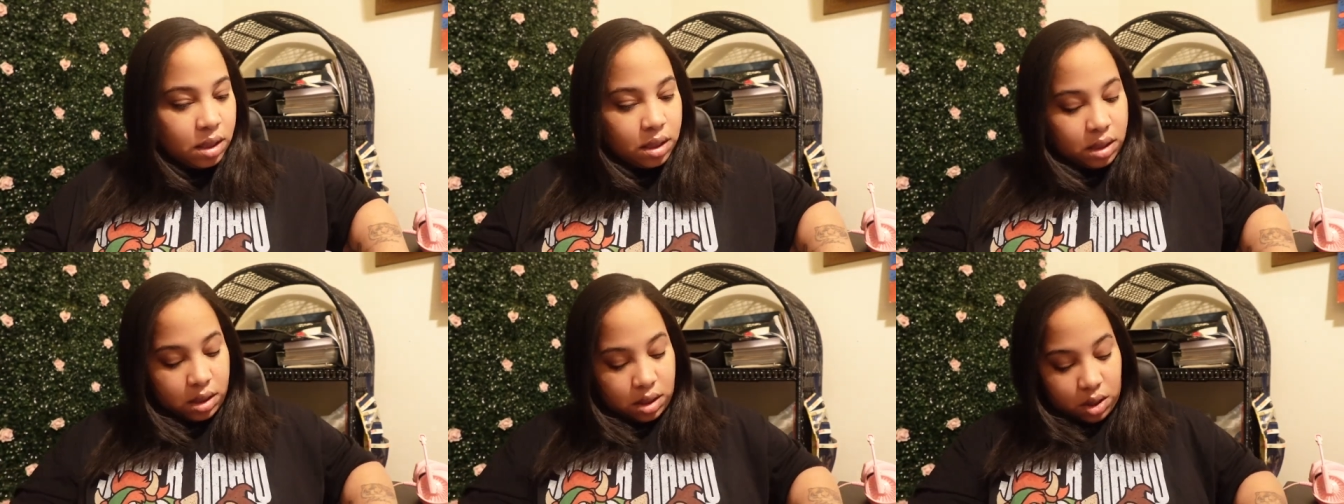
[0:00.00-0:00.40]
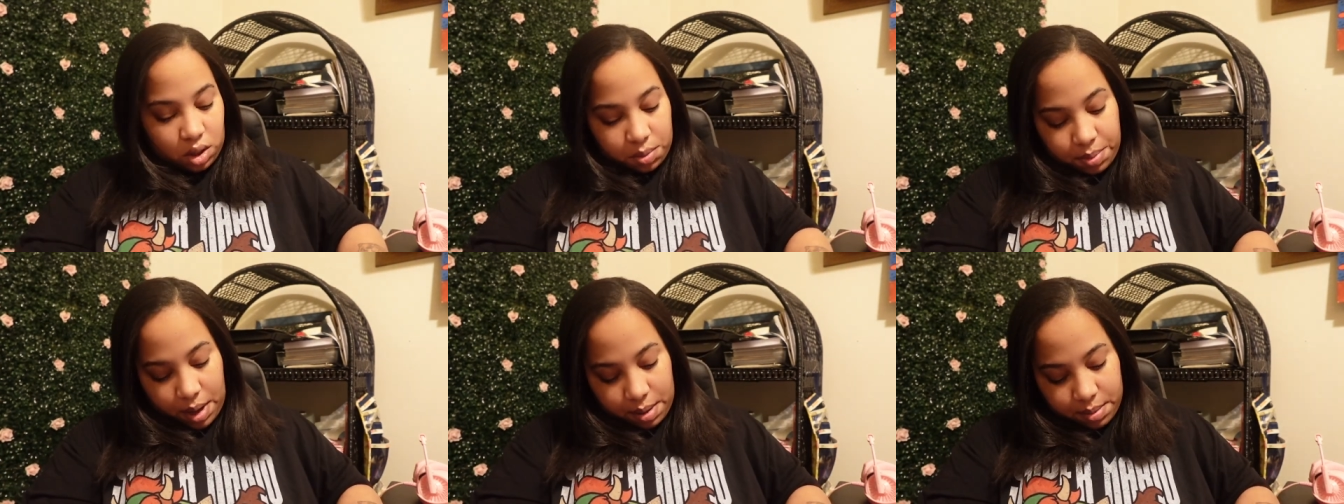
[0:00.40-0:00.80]
So I'll
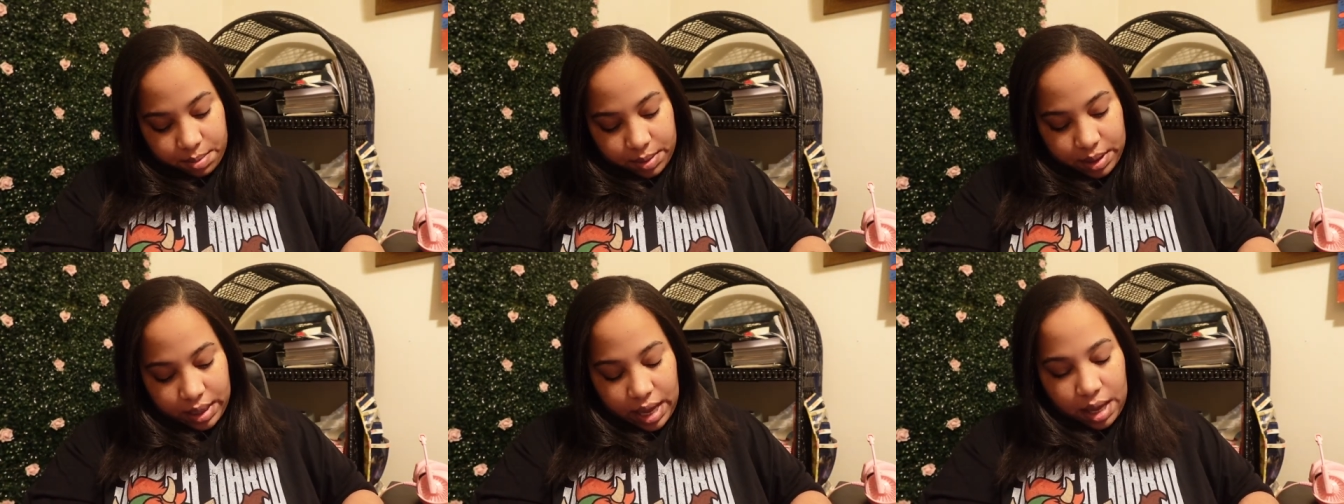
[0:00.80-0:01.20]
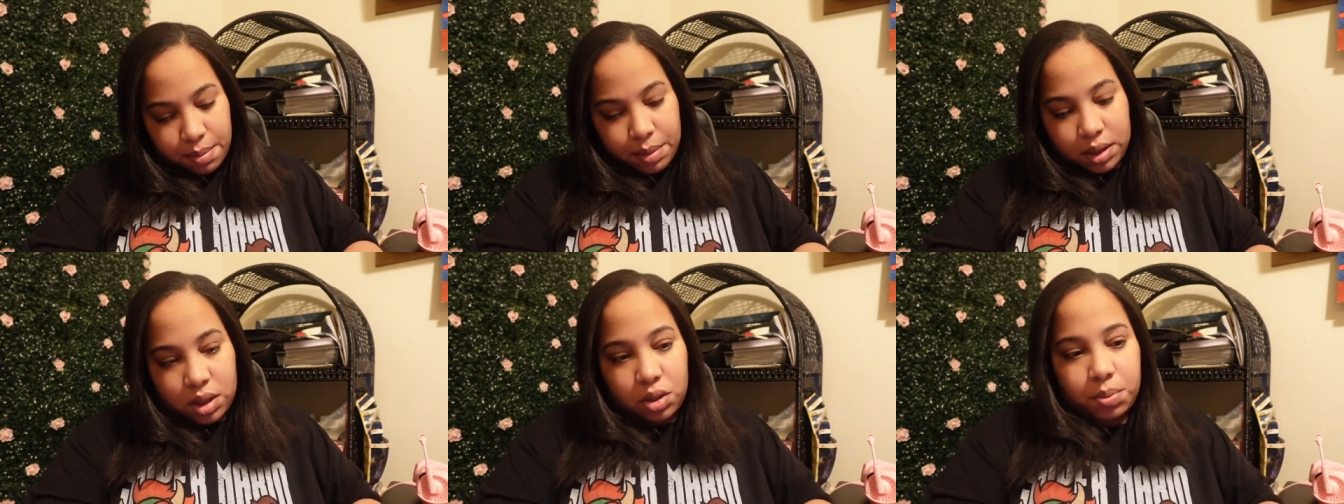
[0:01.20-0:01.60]
probably game
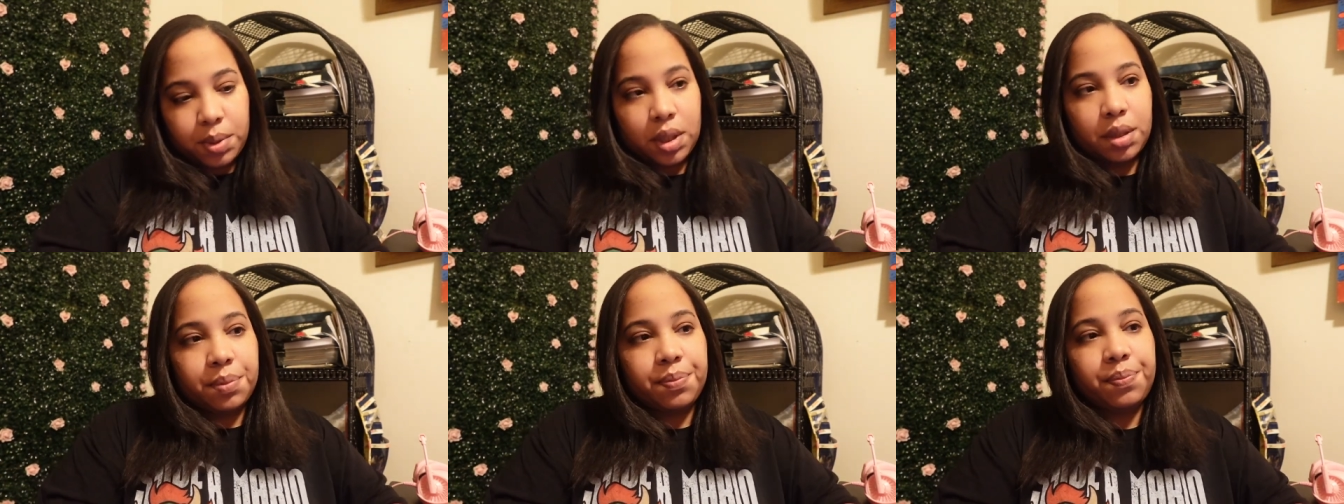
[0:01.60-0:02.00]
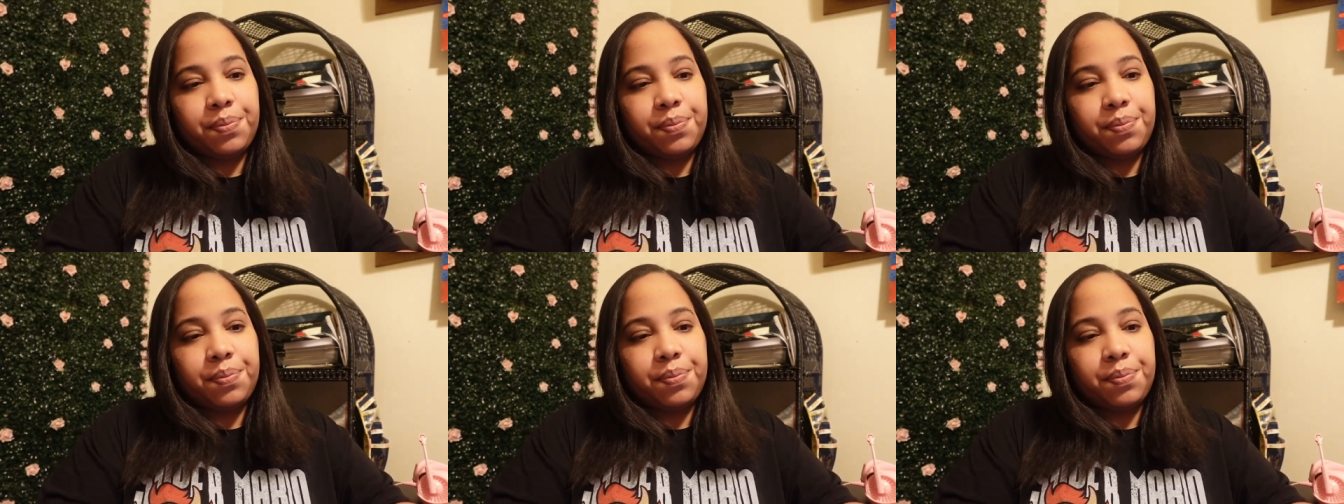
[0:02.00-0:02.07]
a little bit.